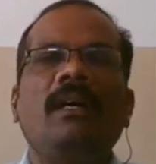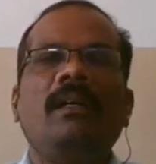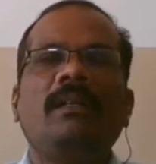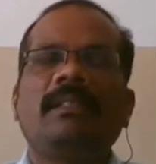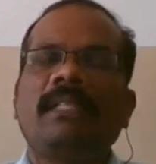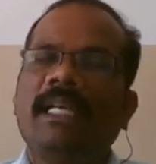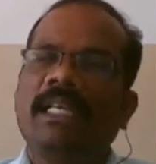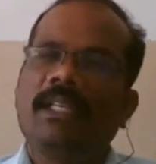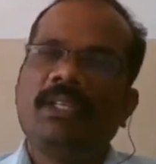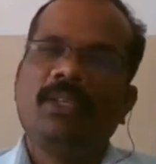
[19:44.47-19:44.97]

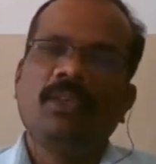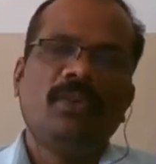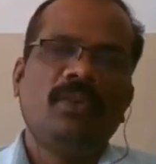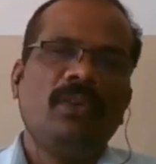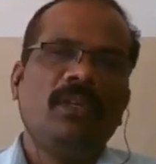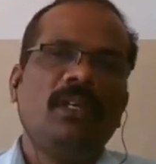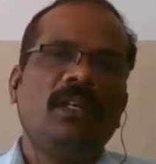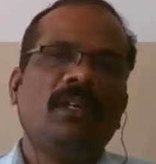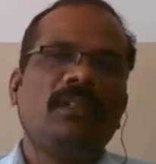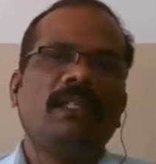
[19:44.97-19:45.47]
Thank
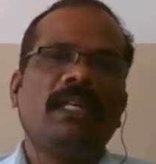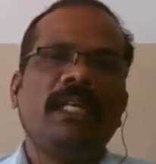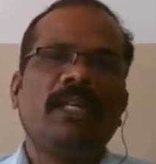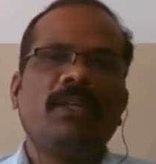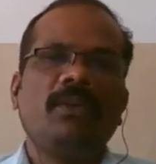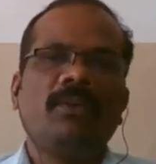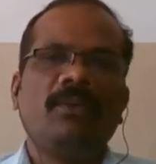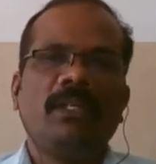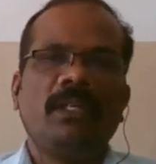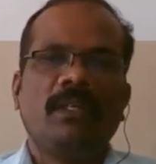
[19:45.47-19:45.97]

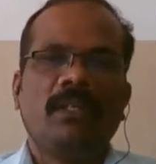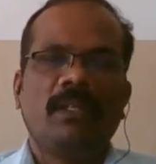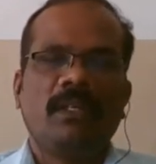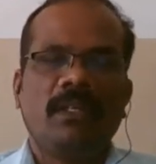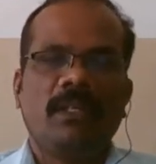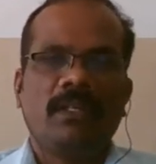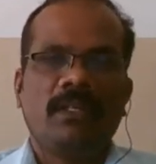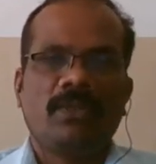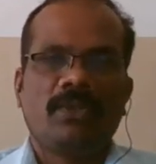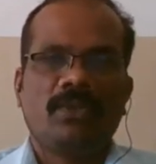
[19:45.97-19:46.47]
you dear
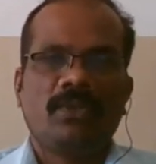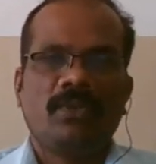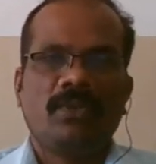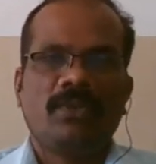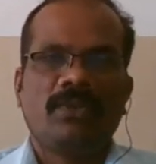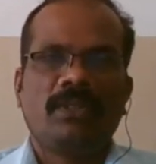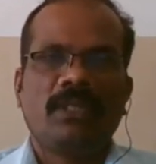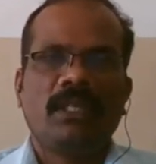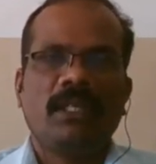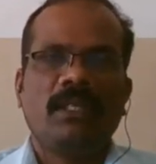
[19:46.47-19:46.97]

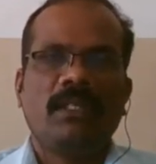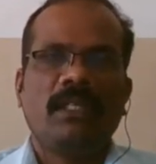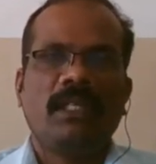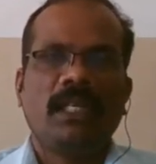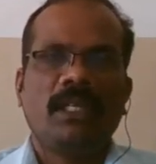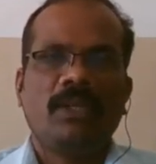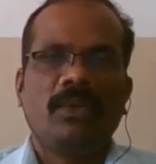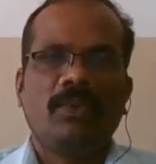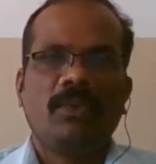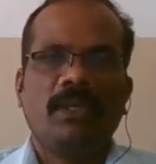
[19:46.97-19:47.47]
students, and
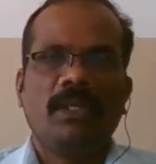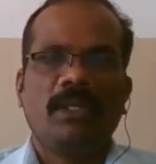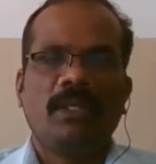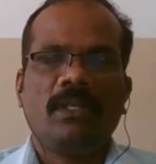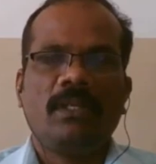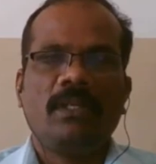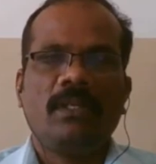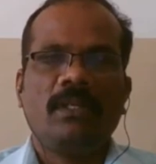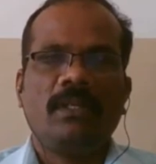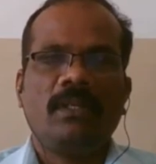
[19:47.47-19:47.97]
thank you dear
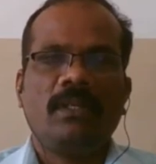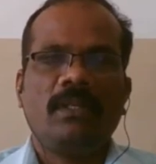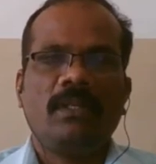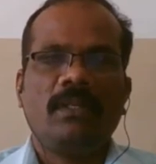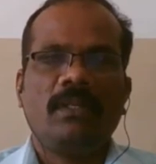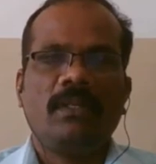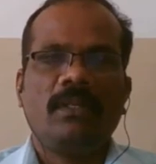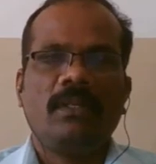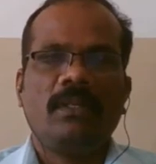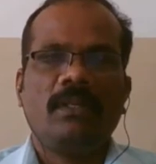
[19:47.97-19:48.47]

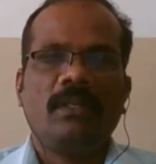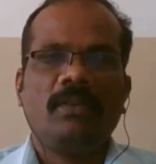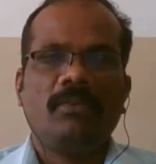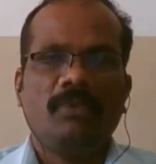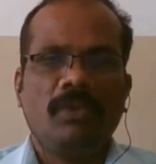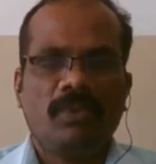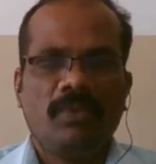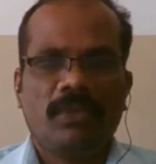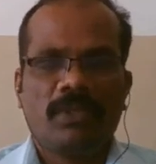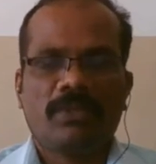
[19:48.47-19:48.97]

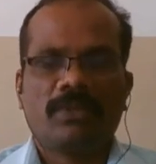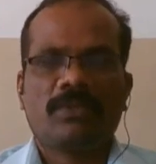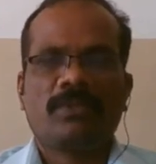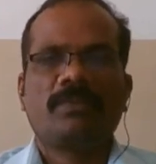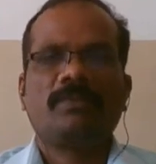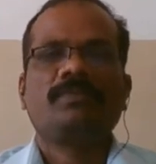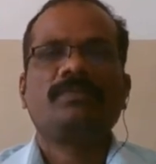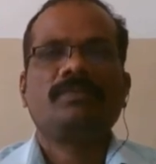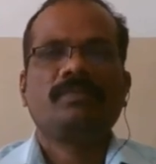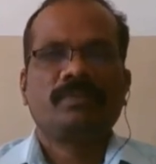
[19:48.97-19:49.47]
viewers.
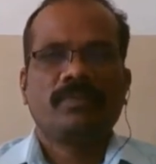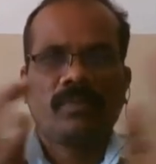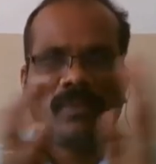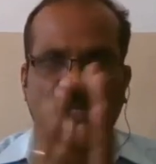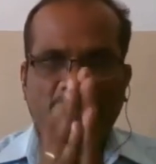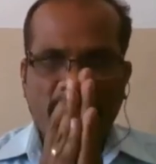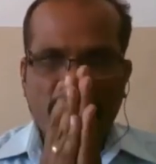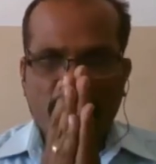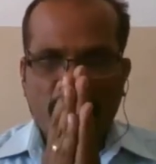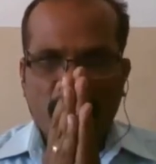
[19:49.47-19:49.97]

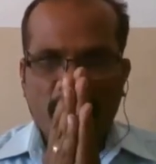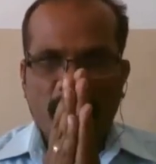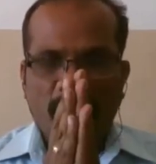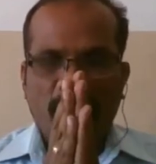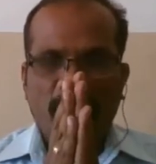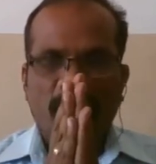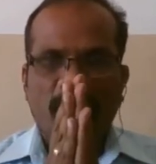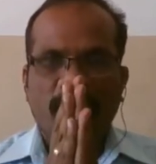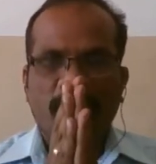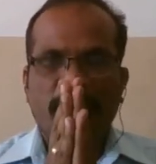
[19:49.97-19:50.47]
Thank you.
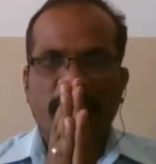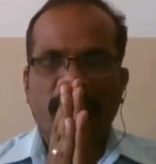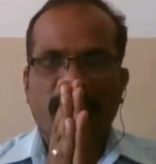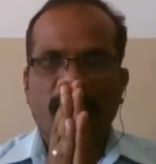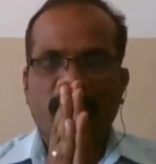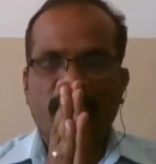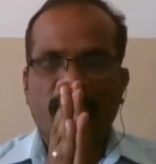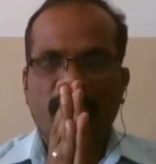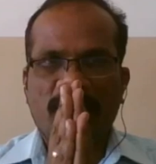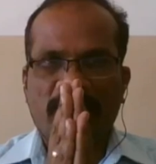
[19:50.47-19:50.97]
We will meet
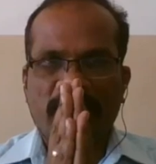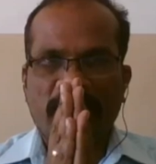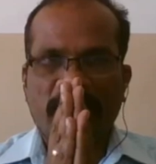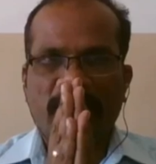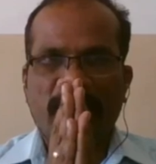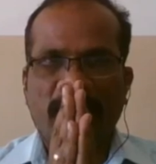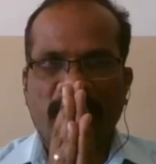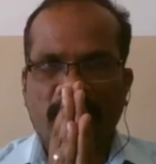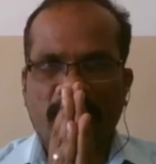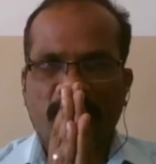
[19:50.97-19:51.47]
once
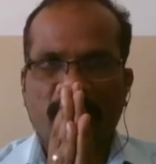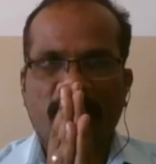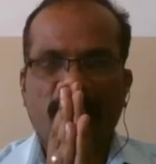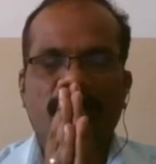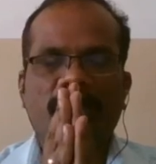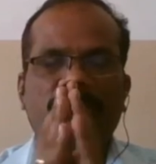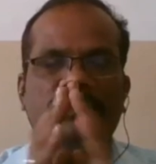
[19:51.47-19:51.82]
again. Thank you.